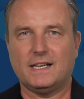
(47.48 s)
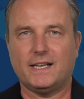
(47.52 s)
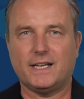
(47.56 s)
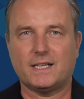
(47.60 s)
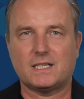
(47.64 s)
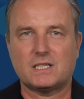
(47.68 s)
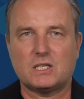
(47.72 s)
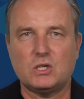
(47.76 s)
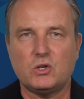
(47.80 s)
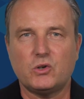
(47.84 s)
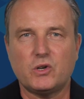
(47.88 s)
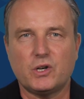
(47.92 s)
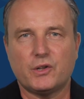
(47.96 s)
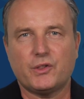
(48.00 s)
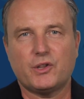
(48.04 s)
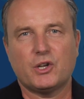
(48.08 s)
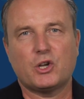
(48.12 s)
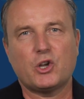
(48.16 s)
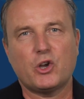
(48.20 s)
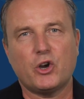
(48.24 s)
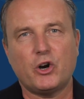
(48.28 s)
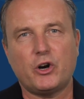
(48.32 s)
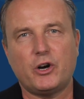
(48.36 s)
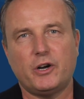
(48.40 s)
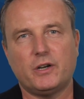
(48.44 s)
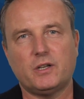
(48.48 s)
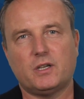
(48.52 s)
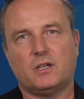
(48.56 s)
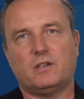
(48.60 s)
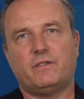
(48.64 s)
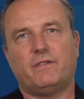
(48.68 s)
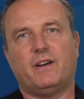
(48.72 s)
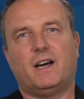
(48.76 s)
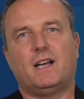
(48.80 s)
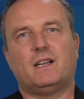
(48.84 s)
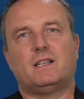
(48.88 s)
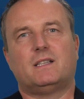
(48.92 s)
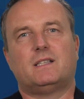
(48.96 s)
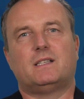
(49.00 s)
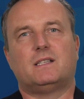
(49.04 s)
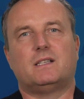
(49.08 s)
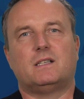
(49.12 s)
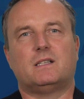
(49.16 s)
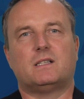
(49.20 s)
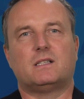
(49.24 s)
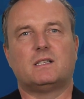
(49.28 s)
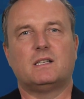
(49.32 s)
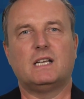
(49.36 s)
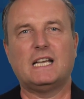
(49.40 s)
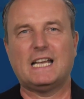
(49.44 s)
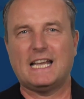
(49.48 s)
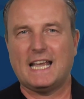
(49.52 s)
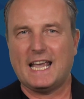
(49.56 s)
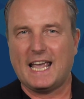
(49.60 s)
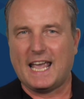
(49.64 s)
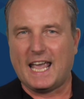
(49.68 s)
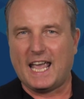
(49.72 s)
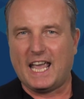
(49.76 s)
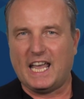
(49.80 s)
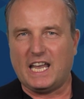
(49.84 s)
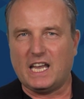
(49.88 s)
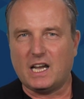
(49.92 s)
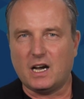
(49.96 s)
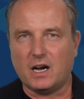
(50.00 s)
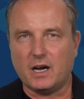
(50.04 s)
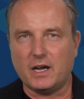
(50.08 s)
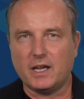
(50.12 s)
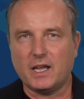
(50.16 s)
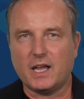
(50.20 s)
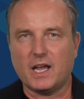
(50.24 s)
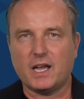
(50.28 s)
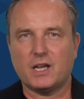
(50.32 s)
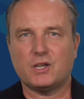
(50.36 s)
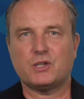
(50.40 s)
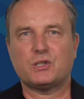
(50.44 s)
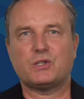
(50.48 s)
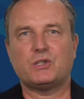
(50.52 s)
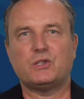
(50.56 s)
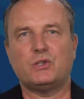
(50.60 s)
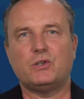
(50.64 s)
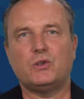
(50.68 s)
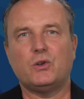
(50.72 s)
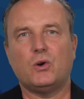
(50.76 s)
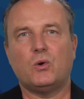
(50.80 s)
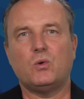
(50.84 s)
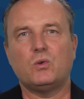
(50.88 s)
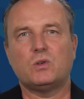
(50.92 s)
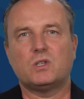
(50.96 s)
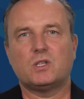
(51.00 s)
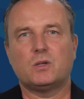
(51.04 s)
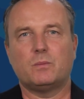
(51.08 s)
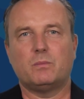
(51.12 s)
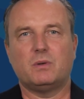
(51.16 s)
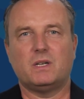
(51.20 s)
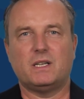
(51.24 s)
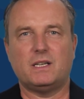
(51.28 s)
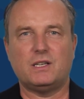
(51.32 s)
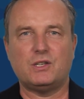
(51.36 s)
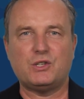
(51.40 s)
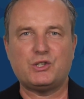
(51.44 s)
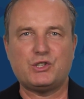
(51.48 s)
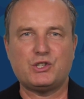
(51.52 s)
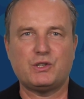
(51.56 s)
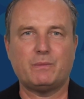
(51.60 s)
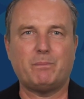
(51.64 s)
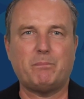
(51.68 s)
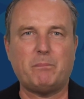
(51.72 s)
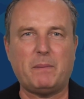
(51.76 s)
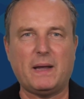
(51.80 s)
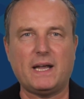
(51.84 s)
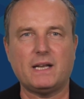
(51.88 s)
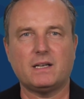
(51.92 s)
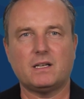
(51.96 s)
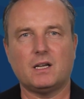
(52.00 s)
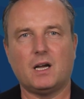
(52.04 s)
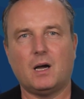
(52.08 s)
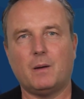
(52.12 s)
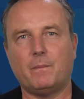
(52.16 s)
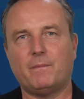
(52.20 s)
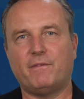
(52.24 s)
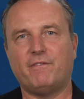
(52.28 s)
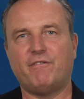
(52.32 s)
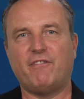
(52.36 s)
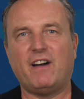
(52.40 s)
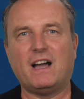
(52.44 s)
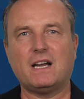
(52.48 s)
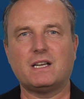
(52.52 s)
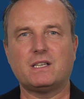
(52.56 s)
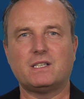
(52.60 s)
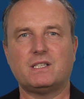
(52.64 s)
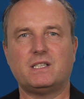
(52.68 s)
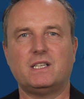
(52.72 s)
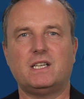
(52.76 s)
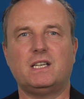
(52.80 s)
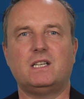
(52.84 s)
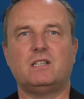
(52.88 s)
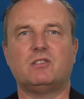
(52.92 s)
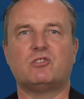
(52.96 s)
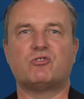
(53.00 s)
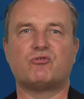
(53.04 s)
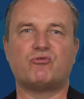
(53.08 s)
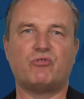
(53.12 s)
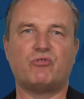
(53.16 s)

Let's look at the current advances. AI has notably sped up vaccines